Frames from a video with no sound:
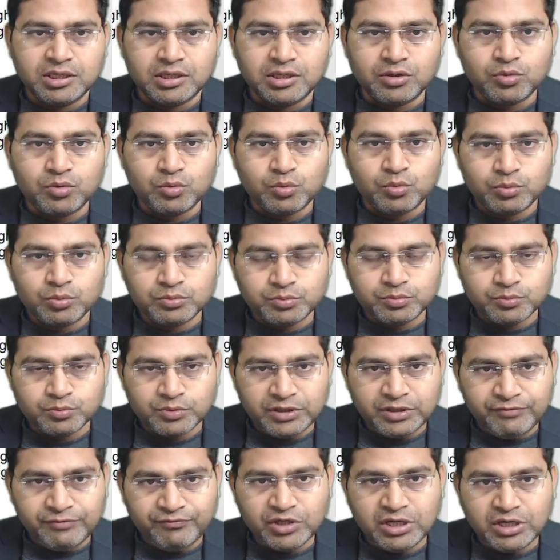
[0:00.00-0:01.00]
Now
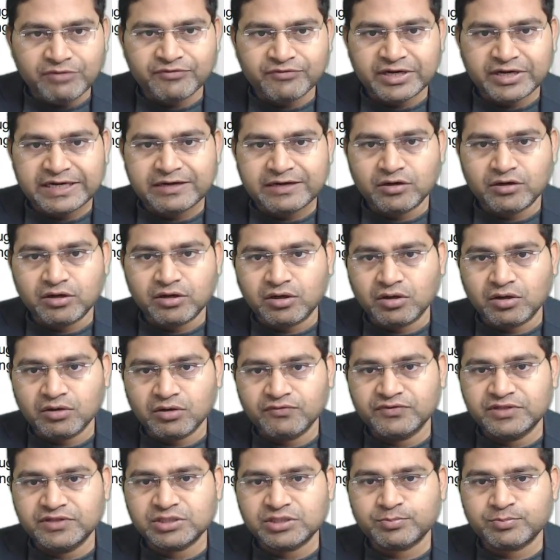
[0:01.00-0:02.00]
if you have read all
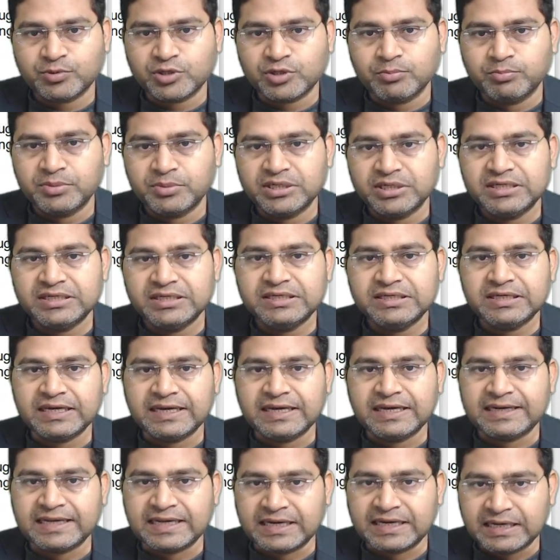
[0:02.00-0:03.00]
of this properly
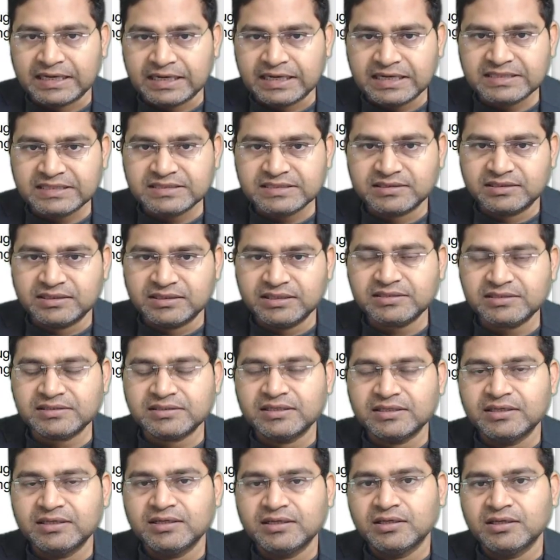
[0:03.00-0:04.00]
and analyzed
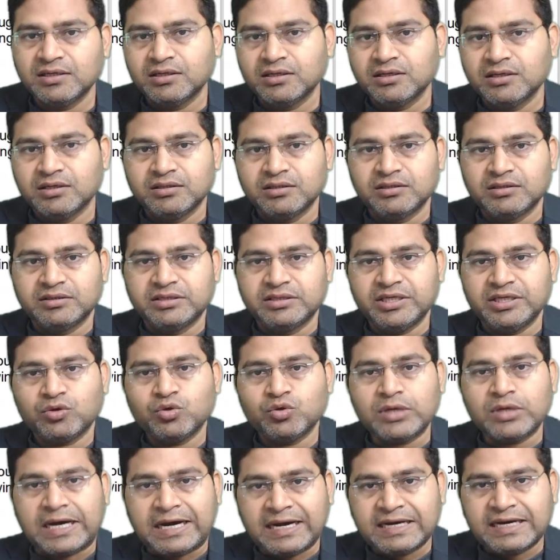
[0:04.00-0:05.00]
this, they
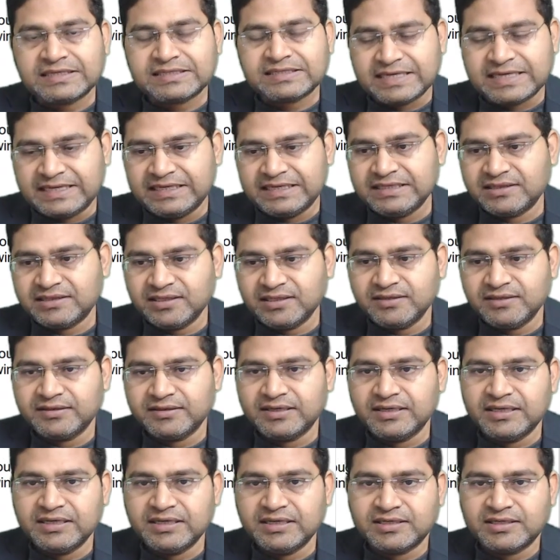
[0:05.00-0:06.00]
could ask anything
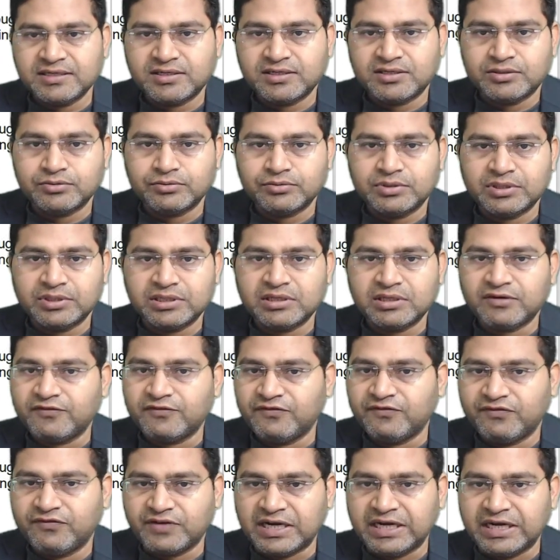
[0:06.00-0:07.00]
related to the
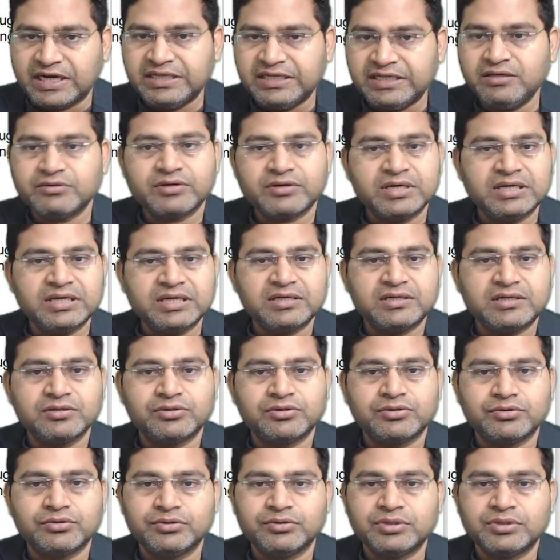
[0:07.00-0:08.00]
fine,
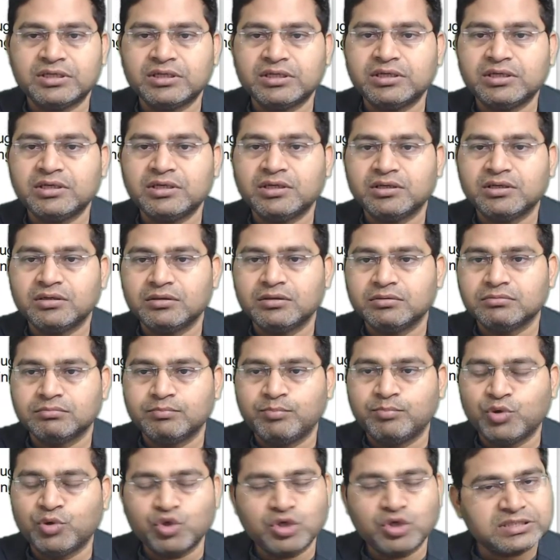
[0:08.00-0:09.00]
related to the
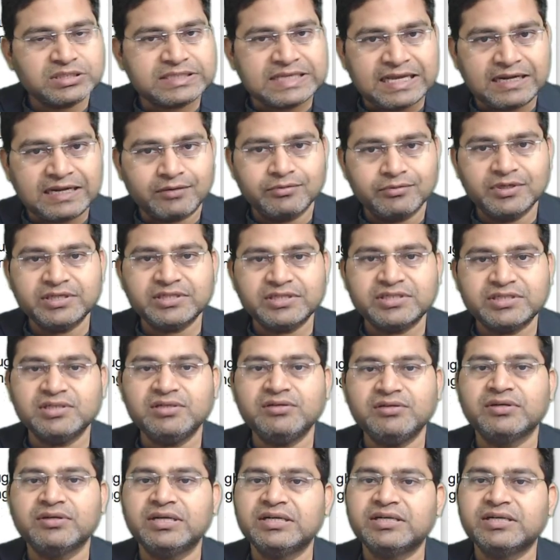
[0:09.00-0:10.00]
bonus
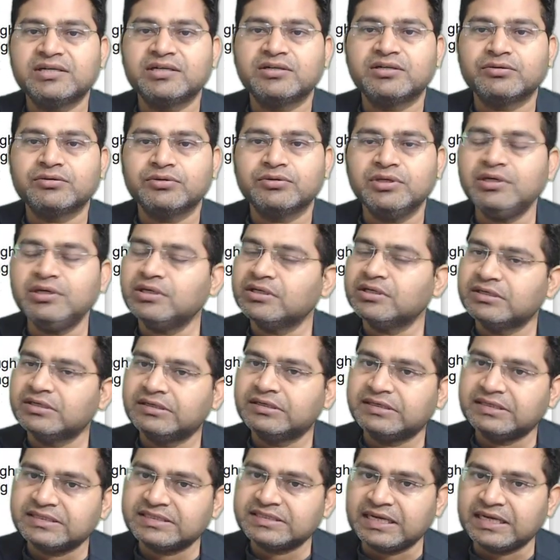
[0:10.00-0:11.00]
calculation related to the
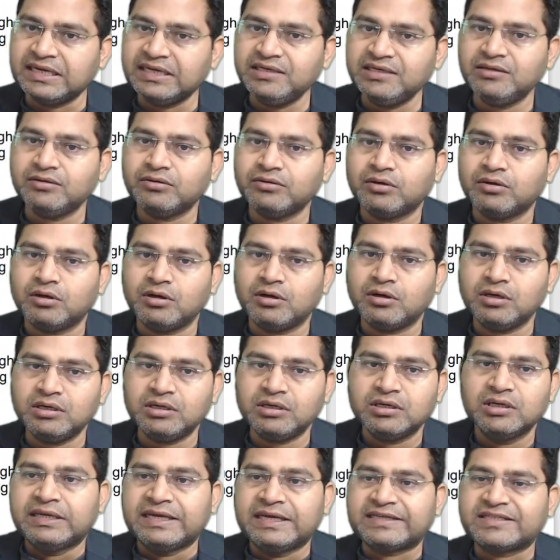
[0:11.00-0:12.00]
design
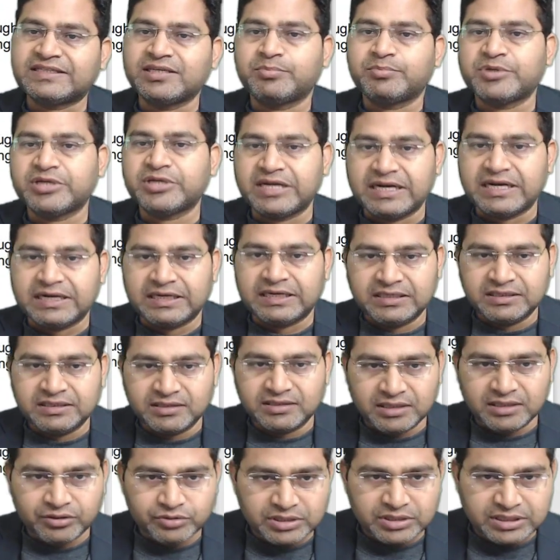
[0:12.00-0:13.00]
or exception handling.
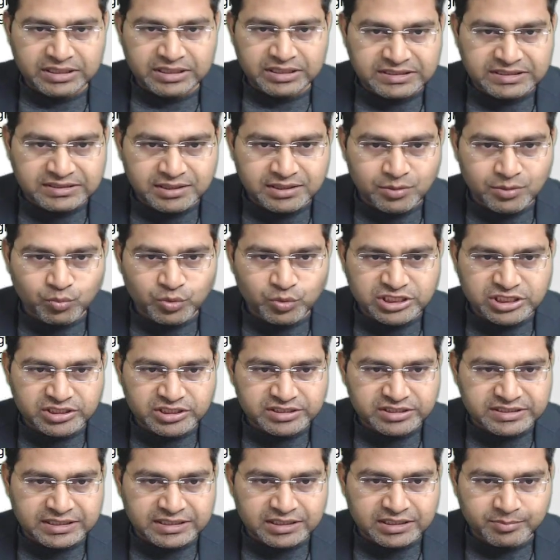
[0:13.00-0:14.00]
Now let's see which
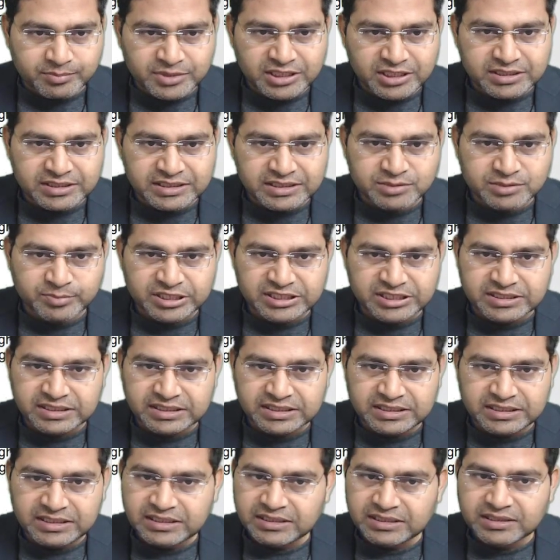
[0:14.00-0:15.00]
statement is
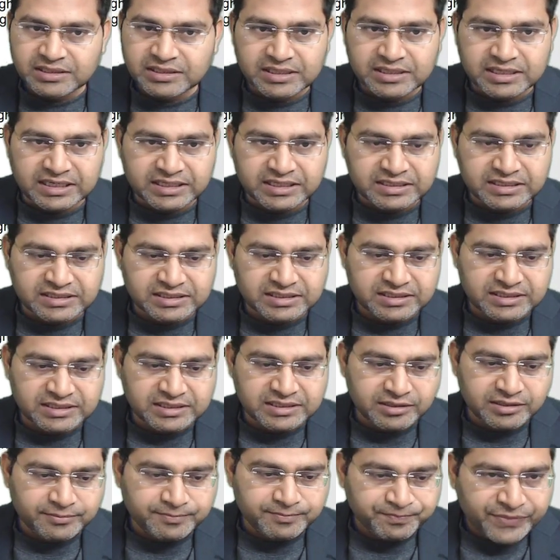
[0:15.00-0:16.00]
basically correct in
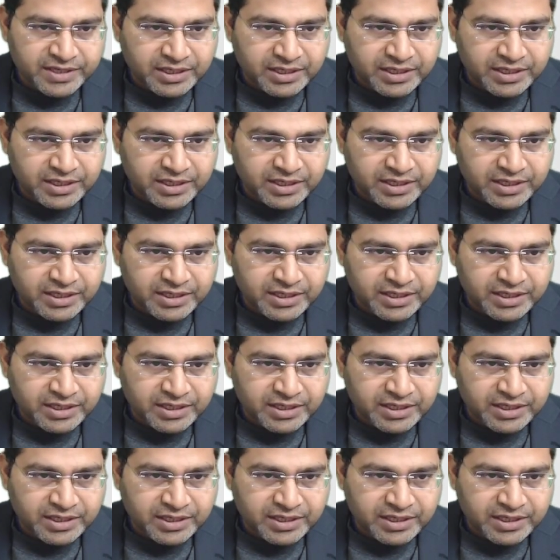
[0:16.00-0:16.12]
here.